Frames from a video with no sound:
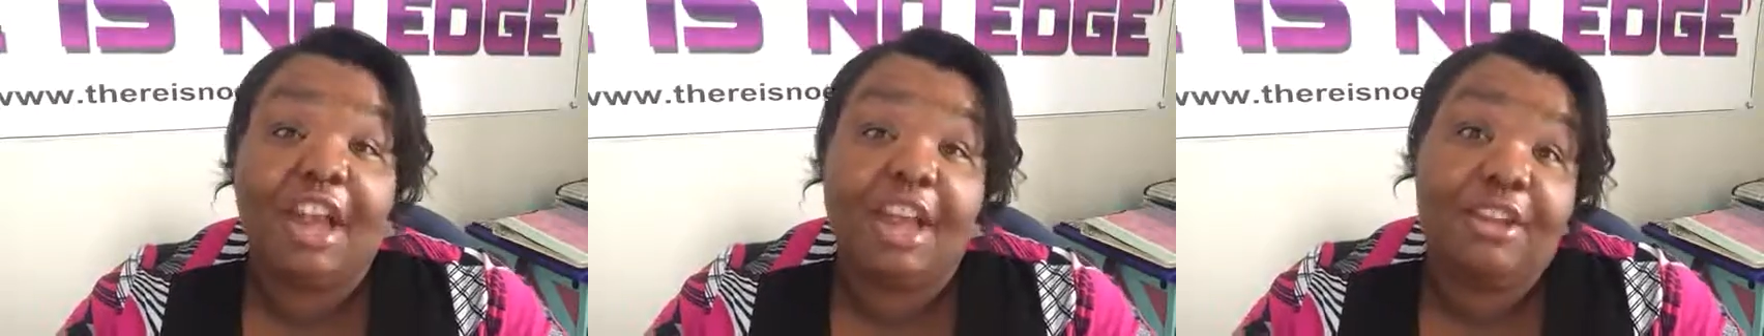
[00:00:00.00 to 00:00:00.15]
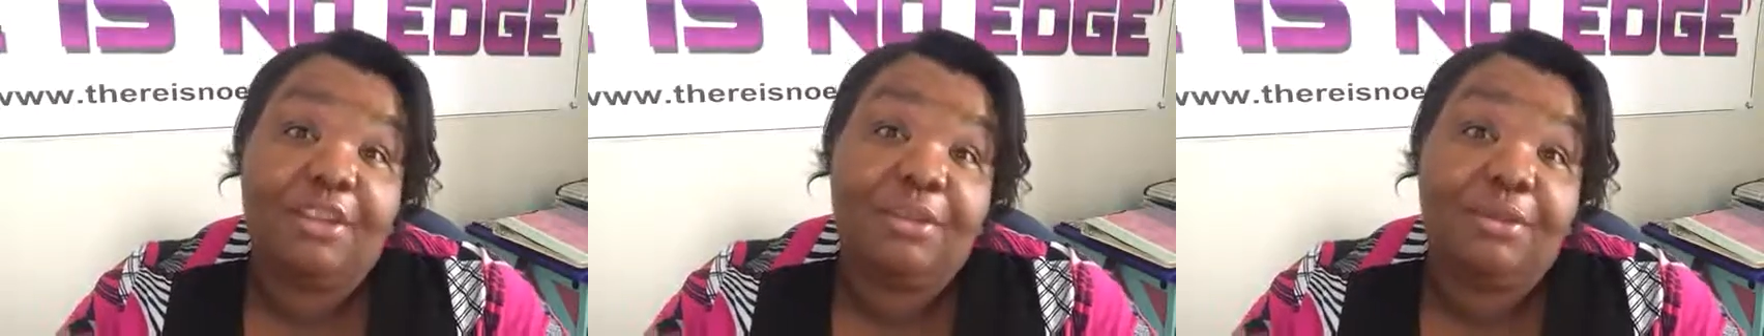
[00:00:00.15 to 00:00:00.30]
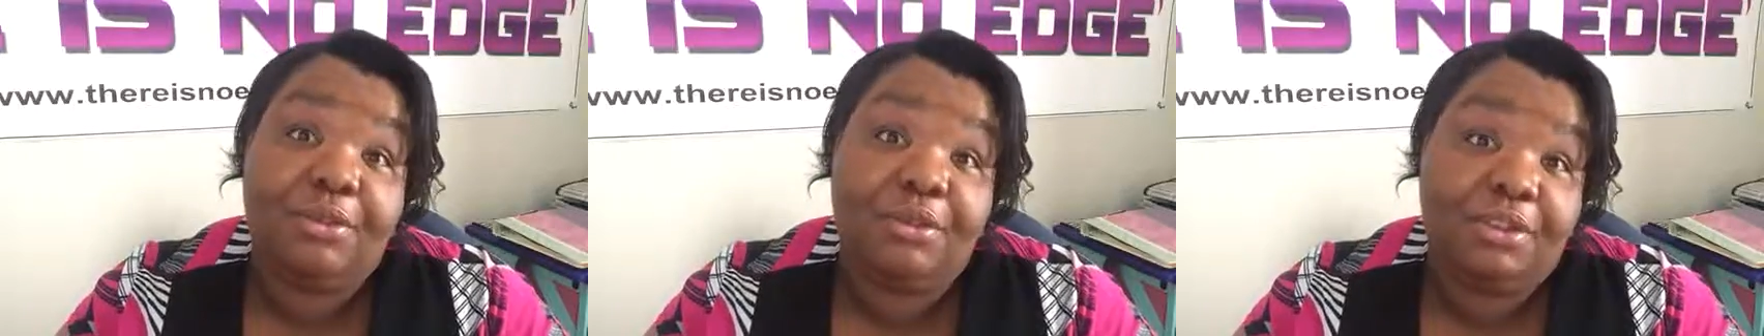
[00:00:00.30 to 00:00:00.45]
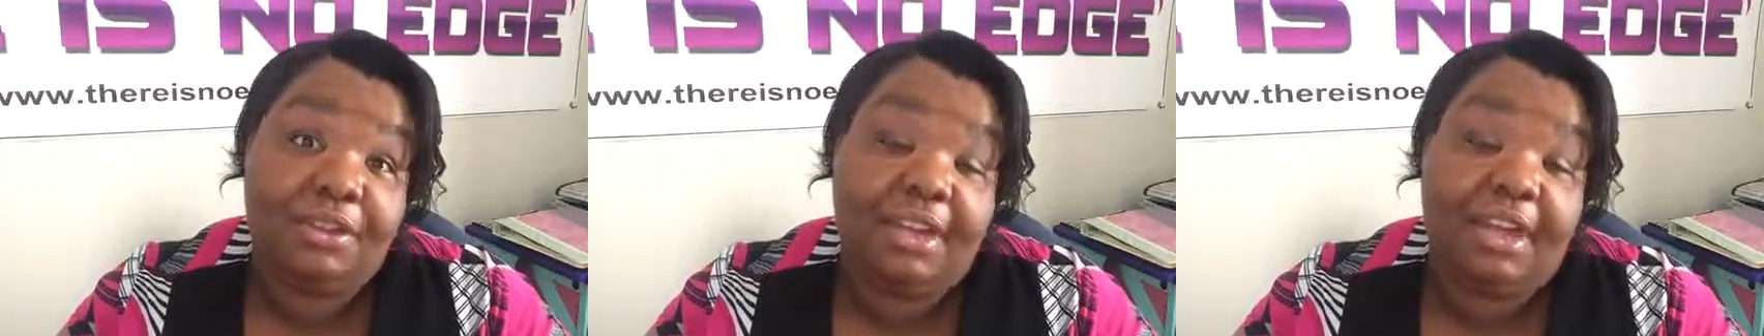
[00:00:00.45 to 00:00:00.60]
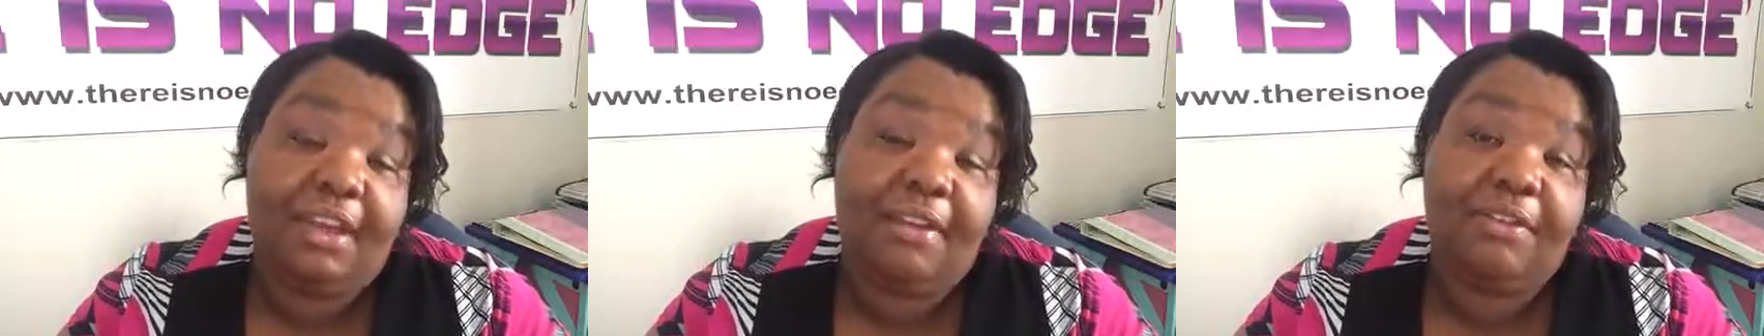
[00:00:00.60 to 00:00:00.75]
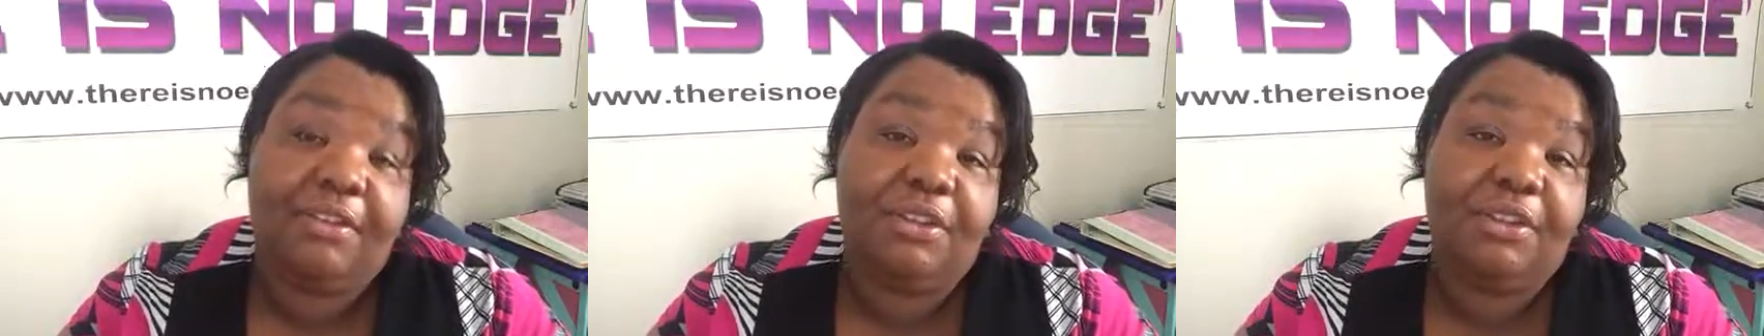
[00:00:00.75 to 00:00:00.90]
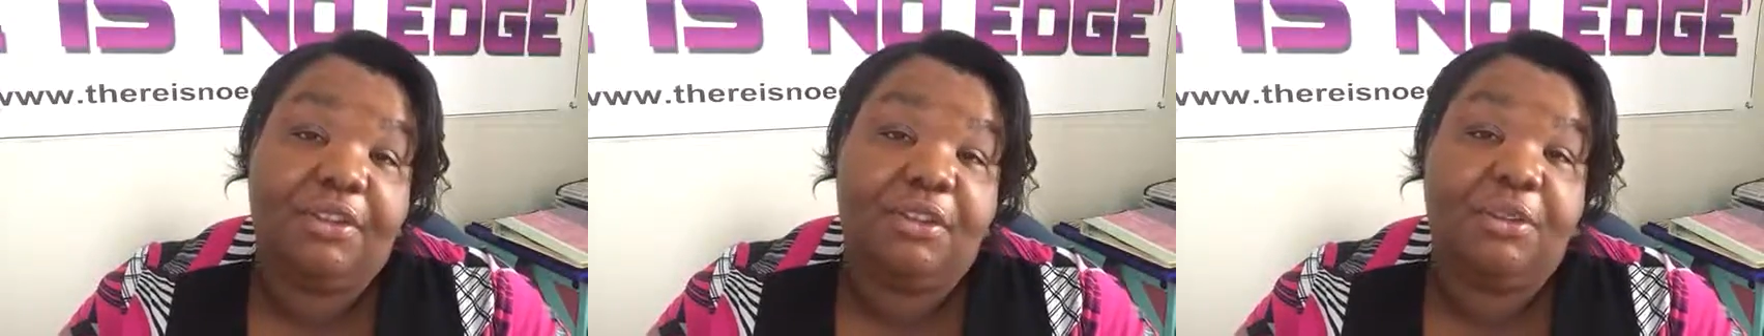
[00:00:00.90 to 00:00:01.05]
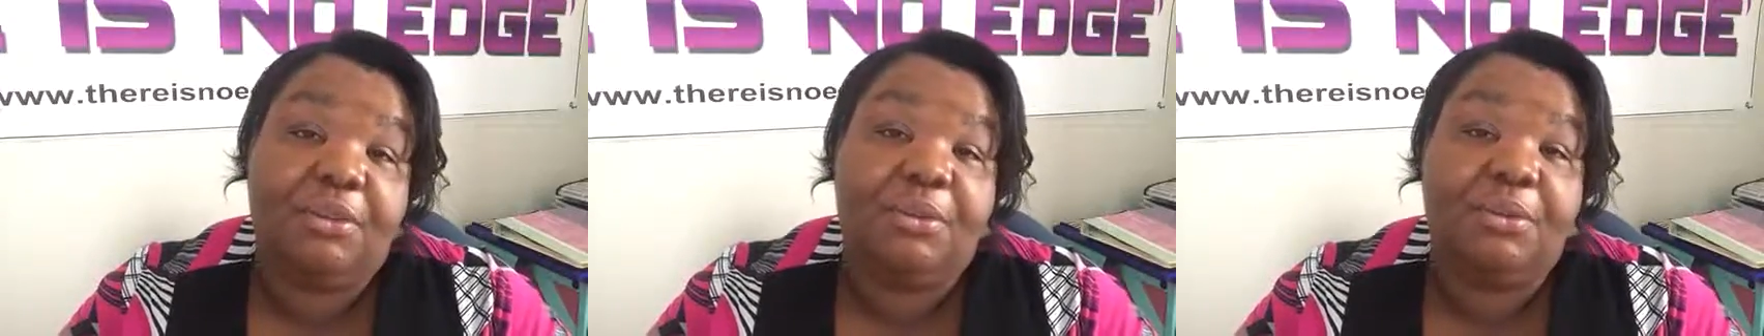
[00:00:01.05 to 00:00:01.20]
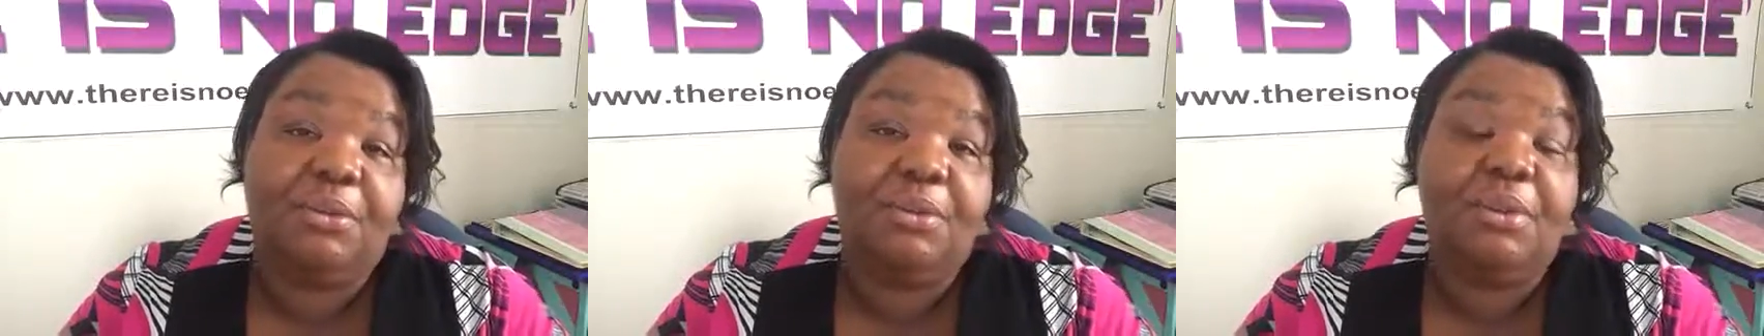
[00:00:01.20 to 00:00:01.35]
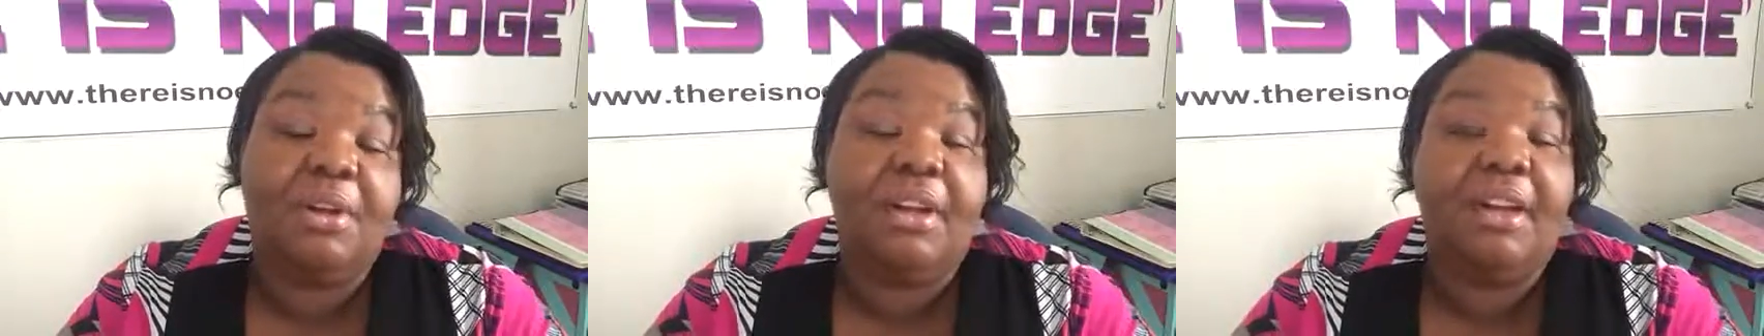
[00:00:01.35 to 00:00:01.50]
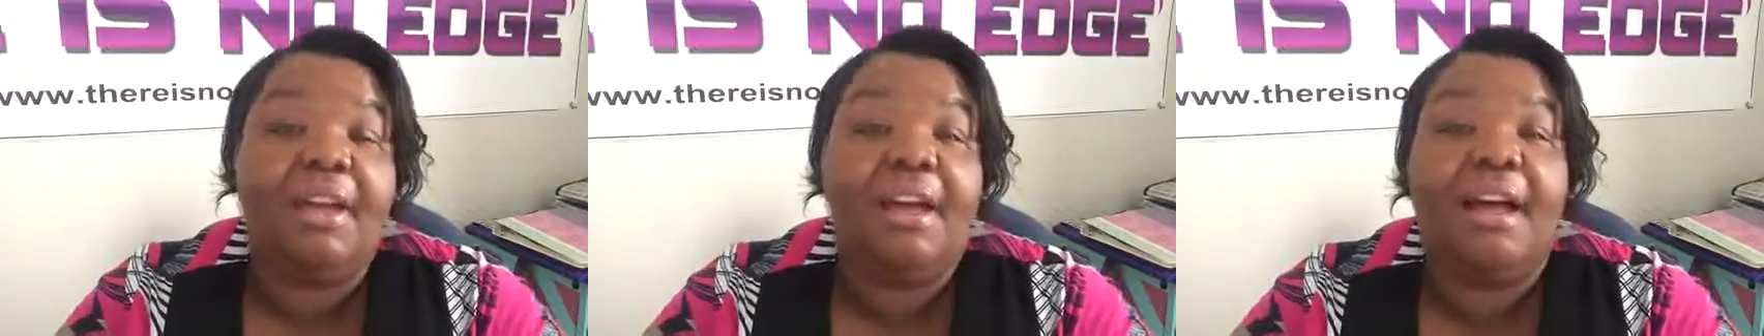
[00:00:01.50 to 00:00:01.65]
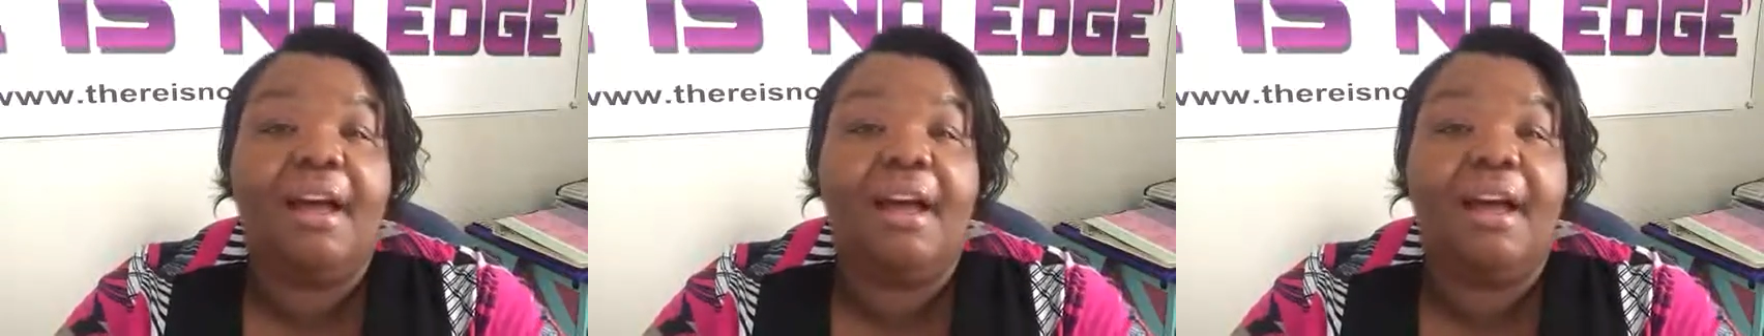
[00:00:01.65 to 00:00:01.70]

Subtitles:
I used to have to do,